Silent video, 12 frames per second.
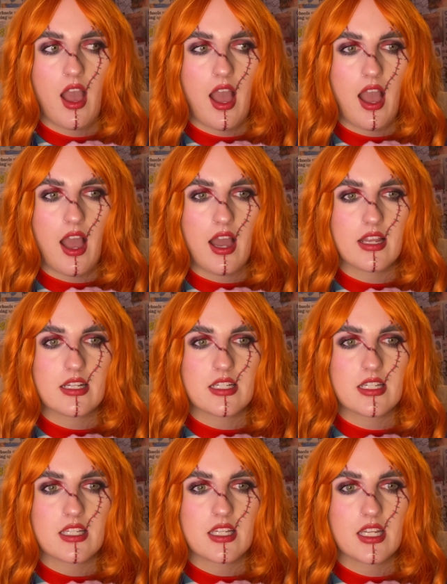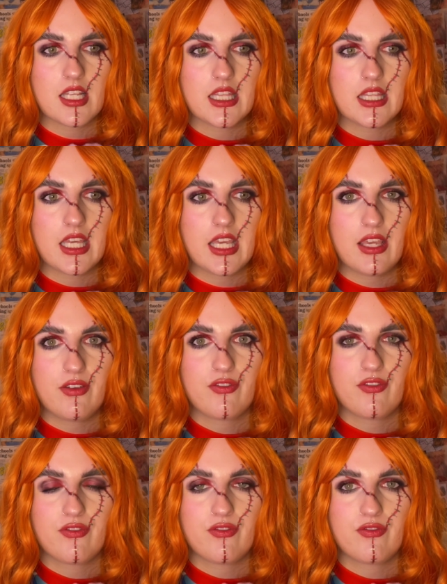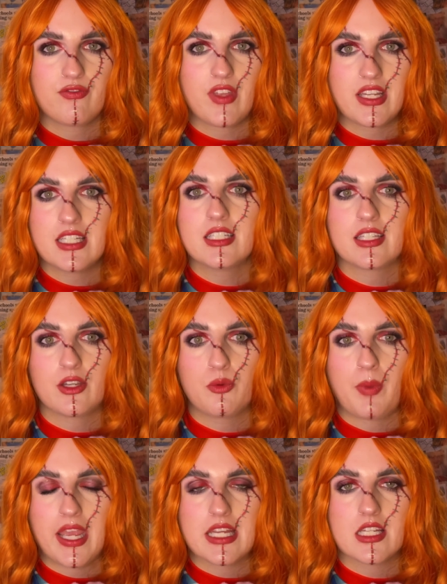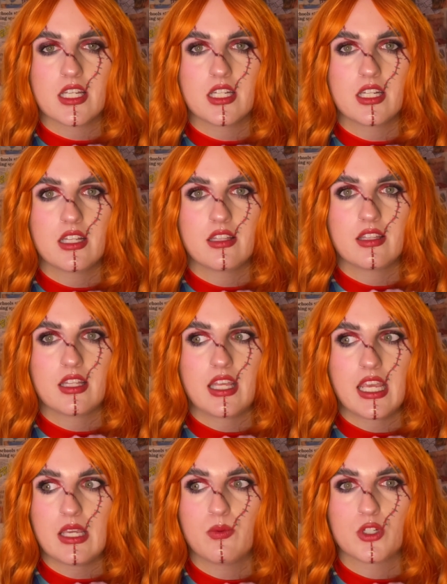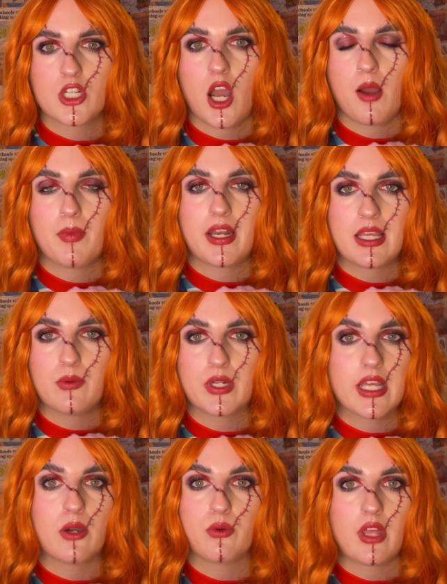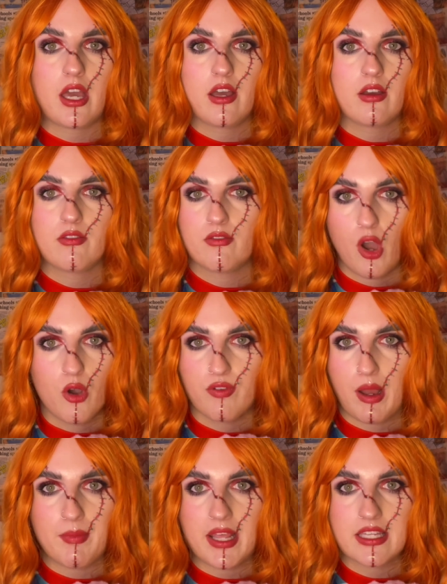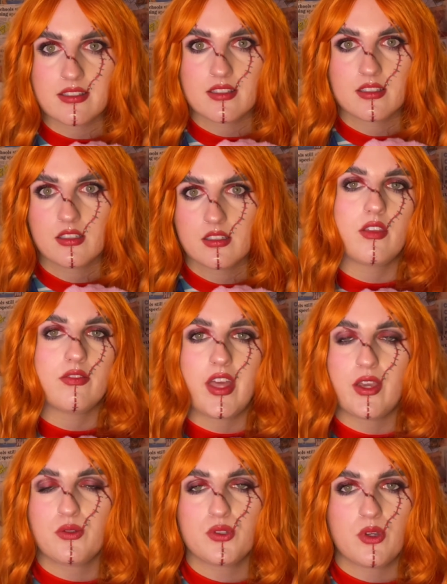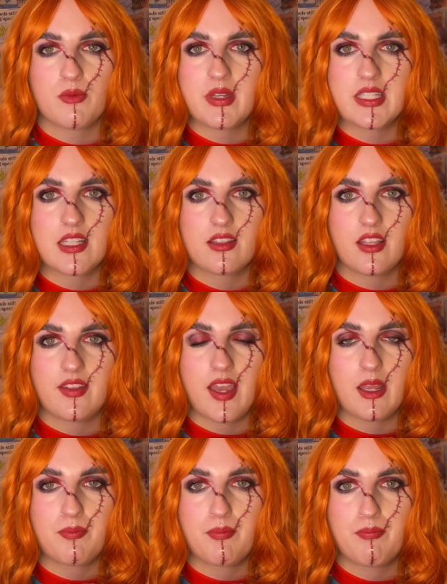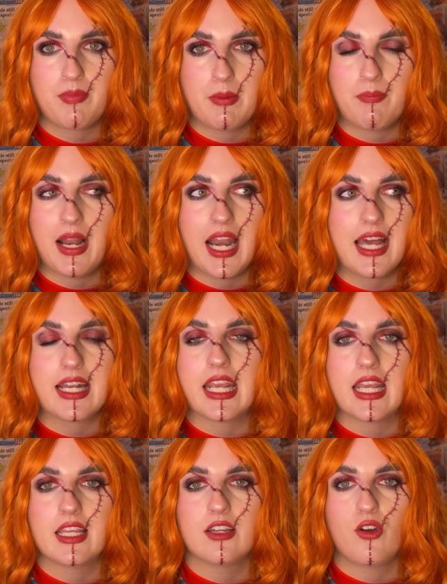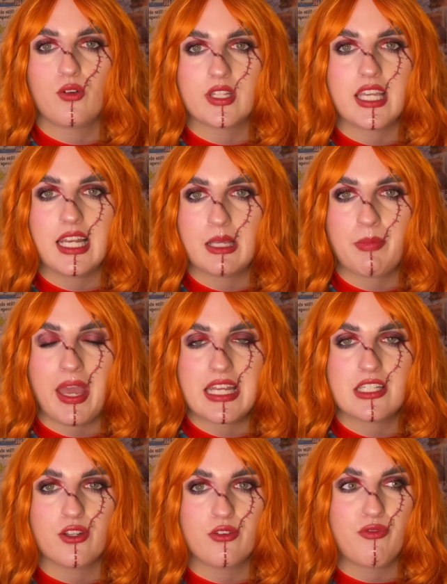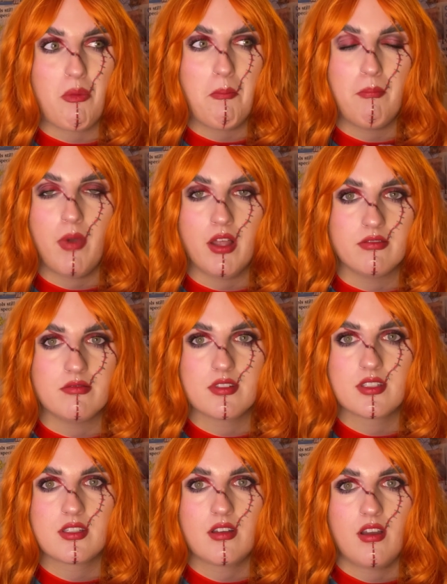and that if they didn't kill Payton, he would come and he would kill their whole families. They also admitted that they had been planning on killing Payton for months,